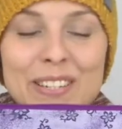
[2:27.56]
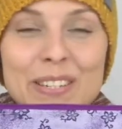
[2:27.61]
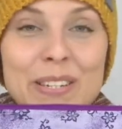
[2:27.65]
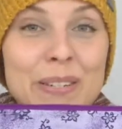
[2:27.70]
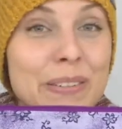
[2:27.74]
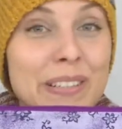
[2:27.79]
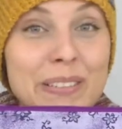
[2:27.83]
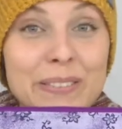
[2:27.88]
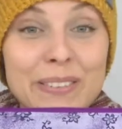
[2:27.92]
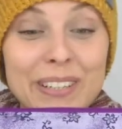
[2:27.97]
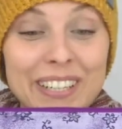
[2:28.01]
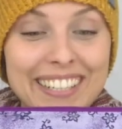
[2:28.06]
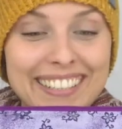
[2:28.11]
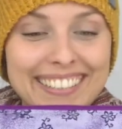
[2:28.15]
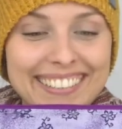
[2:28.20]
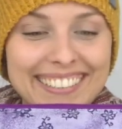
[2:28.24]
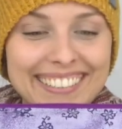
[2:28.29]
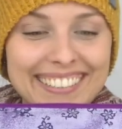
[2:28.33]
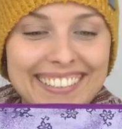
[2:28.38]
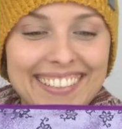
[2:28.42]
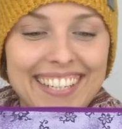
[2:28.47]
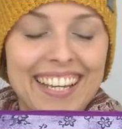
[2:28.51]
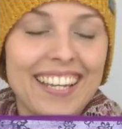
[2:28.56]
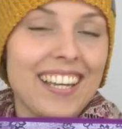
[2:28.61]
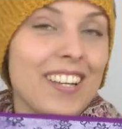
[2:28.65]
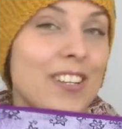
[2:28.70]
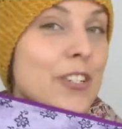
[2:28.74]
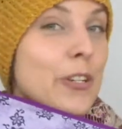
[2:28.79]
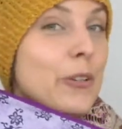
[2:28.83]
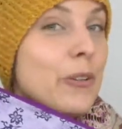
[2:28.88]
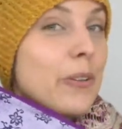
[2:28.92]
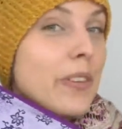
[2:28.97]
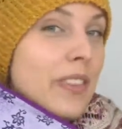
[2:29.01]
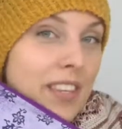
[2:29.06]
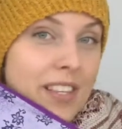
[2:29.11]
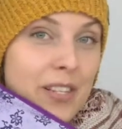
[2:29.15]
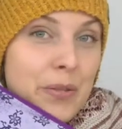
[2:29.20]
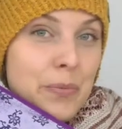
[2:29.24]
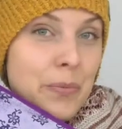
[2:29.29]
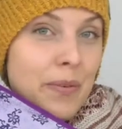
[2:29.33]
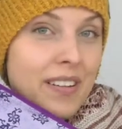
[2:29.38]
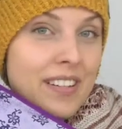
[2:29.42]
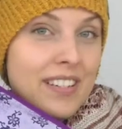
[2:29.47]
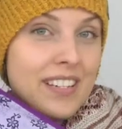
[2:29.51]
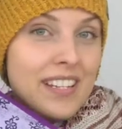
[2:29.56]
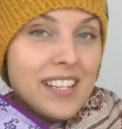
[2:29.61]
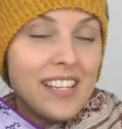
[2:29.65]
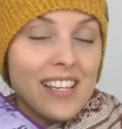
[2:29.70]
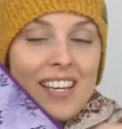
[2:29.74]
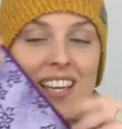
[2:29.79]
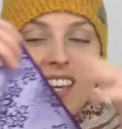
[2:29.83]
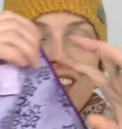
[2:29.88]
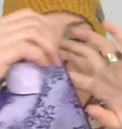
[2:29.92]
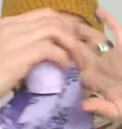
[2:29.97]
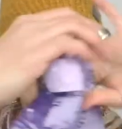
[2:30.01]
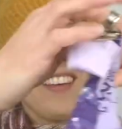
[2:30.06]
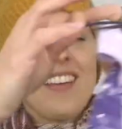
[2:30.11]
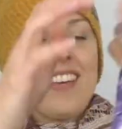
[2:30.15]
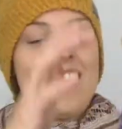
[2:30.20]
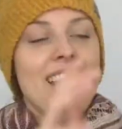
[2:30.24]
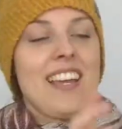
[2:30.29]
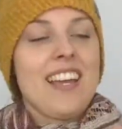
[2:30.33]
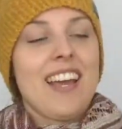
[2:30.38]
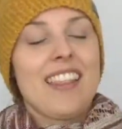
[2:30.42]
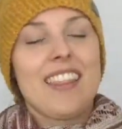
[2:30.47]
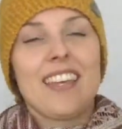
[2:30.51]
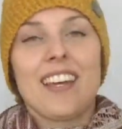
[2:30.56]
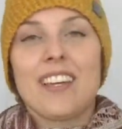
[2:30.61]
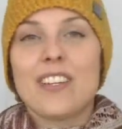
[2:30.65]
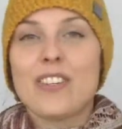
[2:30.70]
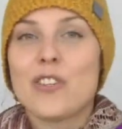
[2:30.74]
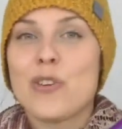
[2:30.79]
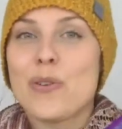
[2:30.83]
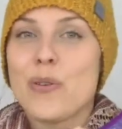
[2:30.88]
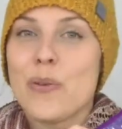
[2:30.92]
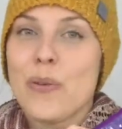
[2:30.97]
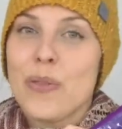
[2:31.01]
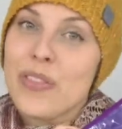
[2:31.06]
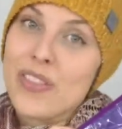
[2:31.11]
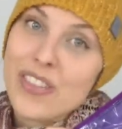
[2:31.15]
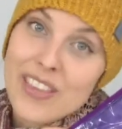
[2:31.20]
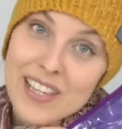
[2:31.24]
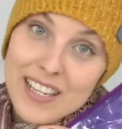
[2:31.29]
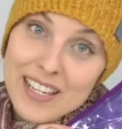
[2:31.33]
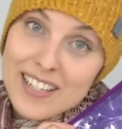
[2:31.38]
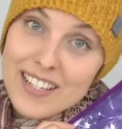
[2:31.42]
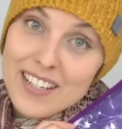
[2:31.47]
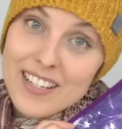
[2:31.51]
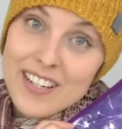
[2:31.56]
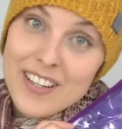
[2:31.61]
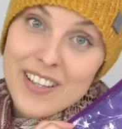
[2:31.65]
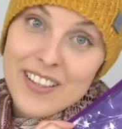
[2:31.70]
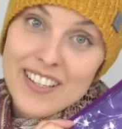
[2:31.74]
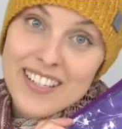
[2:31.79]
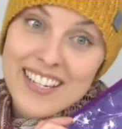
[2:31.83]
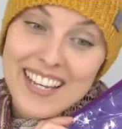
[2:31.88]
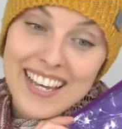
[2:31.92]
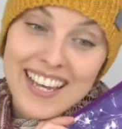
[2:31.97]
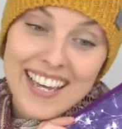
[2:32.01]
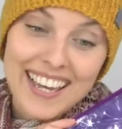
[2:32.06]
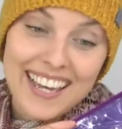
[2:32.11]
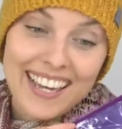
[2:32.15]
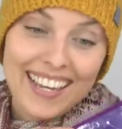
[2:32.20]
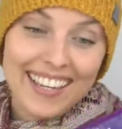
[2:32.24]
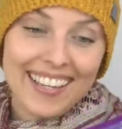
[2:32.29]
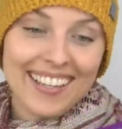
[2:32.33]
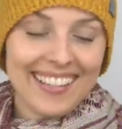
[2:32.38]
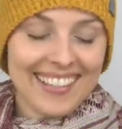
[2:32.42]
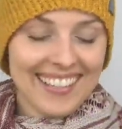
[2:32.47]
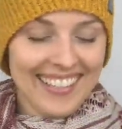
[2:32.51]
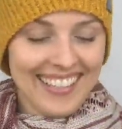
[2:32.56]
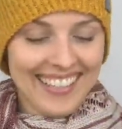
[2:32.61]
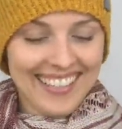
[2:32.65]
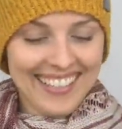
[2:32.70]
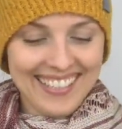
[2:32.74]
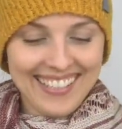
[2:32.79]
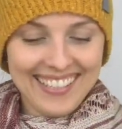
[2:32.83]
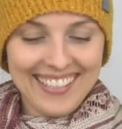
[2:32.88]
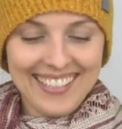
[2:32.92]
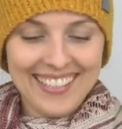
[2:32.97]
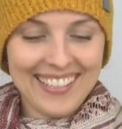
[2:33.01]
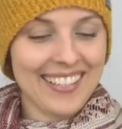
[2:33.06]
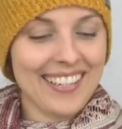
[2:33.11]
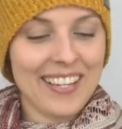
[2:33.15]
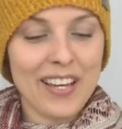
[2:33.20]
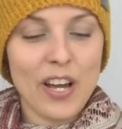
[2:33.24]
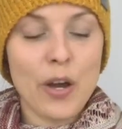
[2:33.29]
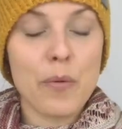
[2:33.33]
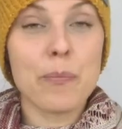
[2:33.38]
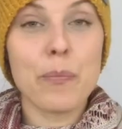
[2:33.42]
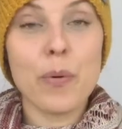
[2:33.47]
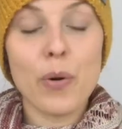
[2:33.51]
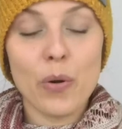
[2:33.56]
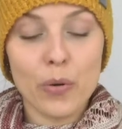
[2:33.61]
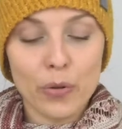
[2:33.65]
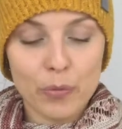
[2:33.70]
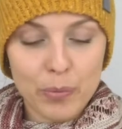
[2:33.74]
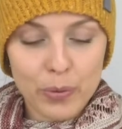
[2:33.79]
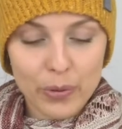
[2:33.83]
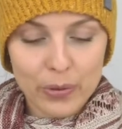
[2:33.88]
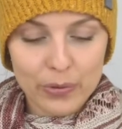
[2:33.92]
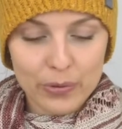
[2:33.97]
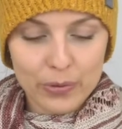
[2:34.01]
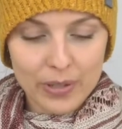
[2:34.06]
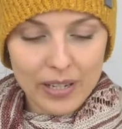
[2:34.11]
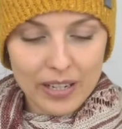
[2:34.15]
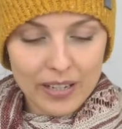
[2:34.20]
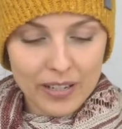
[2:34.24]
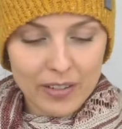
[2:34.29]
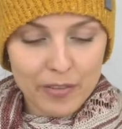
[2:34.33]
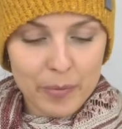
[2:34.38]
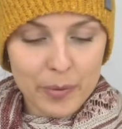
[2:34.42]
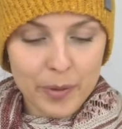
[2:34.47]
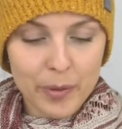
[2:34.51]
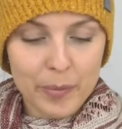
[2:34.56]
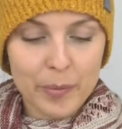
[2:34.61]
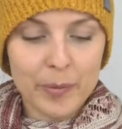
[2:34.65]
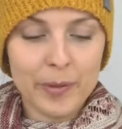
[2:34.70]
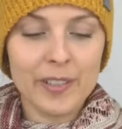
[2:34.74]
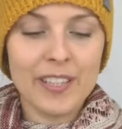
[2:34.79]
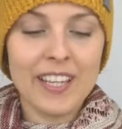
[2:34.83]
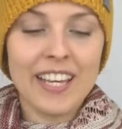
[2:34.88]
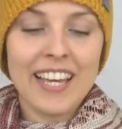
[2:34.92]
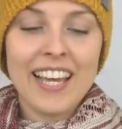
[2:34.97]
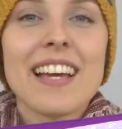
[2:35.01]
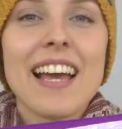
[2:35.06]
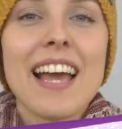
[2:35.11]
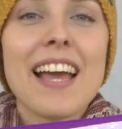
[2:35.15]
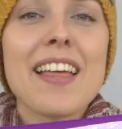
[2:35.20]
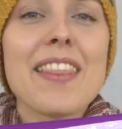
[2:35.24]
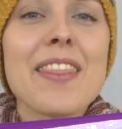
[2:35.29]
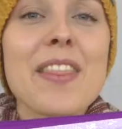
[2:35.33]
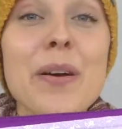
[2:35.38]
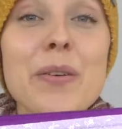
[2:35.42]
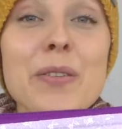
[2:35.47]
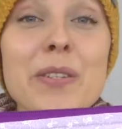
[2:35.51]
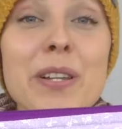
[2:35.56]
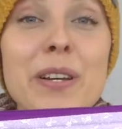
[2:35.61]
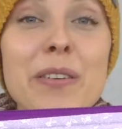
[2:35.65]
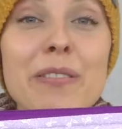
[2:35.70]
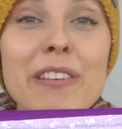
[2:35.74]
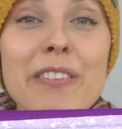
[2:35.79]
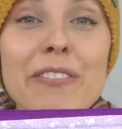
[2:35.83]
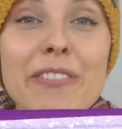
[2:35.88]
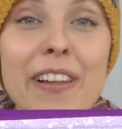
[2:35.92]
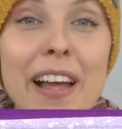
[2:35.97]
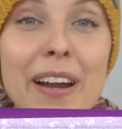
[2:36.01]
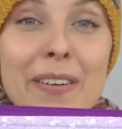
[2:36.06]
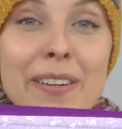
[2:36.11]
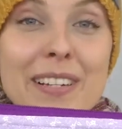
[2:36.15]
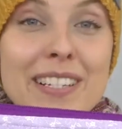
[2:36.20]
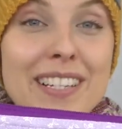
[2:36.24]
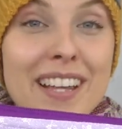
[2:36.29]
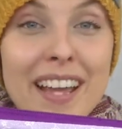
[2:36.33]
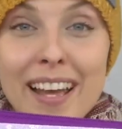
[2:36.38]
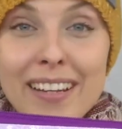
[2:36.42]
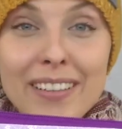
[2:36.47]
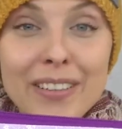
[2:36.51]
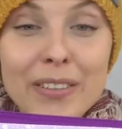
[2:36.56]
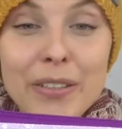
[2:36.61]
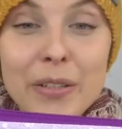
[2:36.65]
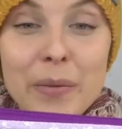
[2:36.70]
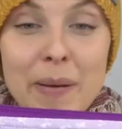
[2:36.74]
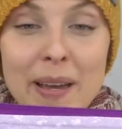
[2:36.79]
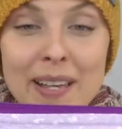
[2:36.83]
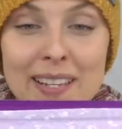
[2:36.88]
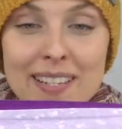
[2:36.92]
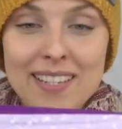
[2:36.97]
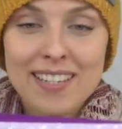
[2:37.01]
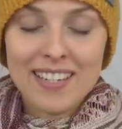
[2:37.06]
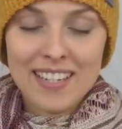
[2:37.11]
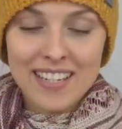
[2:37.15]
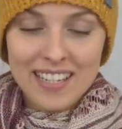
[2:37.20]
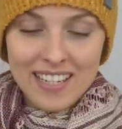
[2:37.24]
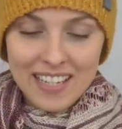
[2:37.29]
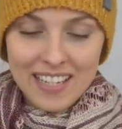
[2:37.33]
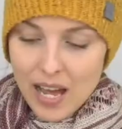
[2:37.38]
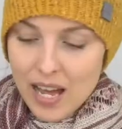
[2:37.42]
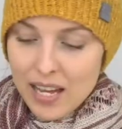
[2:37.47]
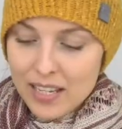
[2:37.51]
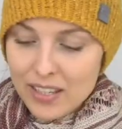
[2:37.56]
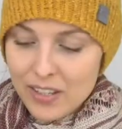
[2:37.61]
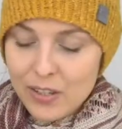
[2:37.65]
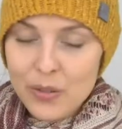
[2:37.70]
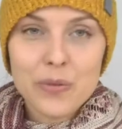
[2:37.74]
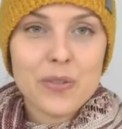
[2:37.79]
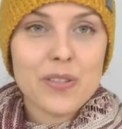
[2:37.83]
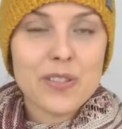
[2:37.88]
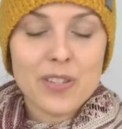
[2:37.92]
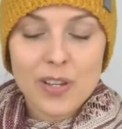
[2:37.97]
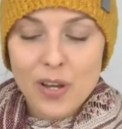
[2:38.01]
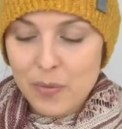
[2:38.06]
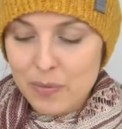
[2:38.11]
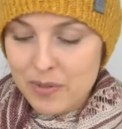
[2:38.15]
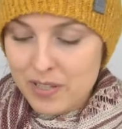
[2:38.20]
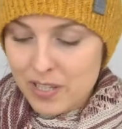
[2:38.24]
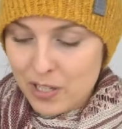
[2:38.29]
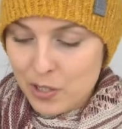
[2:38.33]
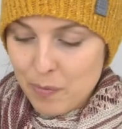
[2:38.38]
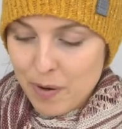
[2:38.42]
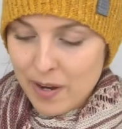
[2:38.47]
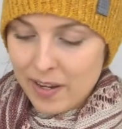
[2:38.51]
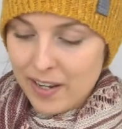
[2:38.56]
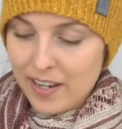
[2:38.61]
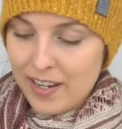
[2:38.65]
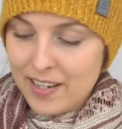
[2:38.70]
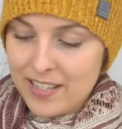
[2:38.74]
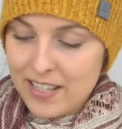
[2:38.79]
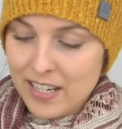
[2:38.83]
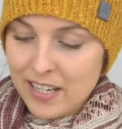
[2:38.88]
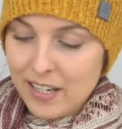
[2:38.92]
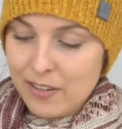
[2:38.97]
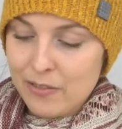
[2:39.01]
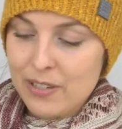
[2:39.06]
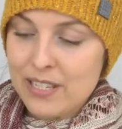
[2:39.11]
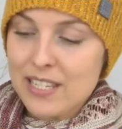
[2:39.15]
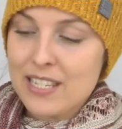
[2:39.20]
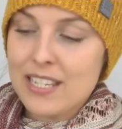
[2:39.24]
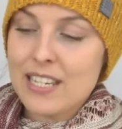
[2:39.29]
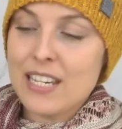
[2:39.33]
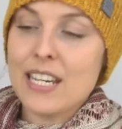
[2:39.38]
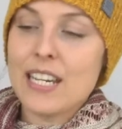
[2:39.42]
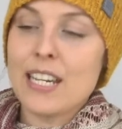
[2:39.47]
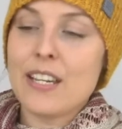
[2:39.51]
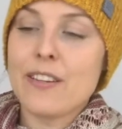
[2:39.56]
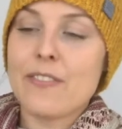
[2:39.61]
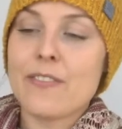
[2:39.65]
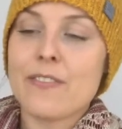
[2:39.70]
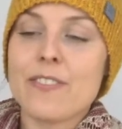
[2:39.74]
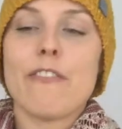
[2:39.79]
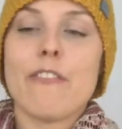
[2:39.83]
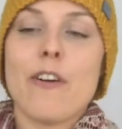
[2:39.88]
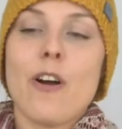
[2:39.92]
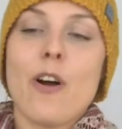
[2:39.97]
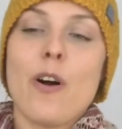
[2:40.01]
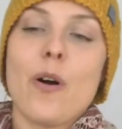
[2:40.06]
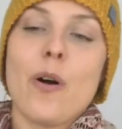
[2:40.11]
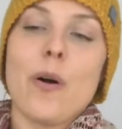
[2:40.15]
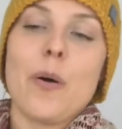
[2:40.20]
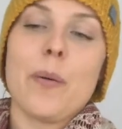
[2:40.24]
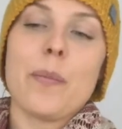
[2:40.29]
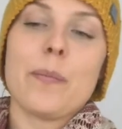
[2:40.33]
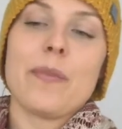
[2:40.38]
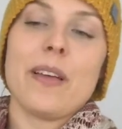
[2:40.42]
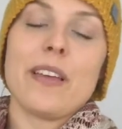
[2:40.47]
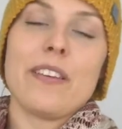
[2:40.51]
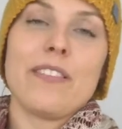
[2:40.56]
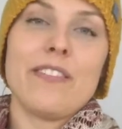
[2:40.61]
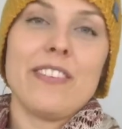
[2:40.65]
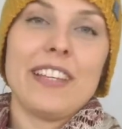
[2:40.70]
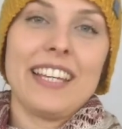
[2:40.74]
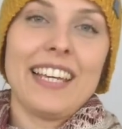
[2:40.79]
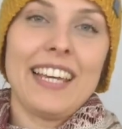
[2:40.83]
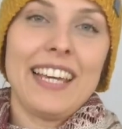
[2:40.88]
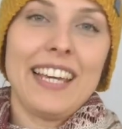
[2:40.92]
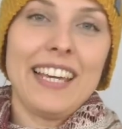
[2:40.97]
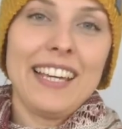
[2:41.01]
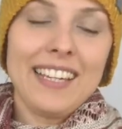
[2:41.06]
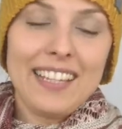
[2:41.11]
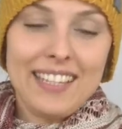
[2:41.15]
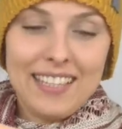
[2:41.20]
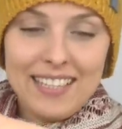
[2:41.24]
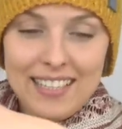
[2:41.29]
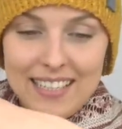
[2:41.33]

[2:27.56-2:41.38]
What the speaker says: 2-in-1. I can show you this one day, and I can show you this another day. Both beautiful, I love purple. And those lovely flowers, they are the best. I used some stitch markers that I received from Vicky.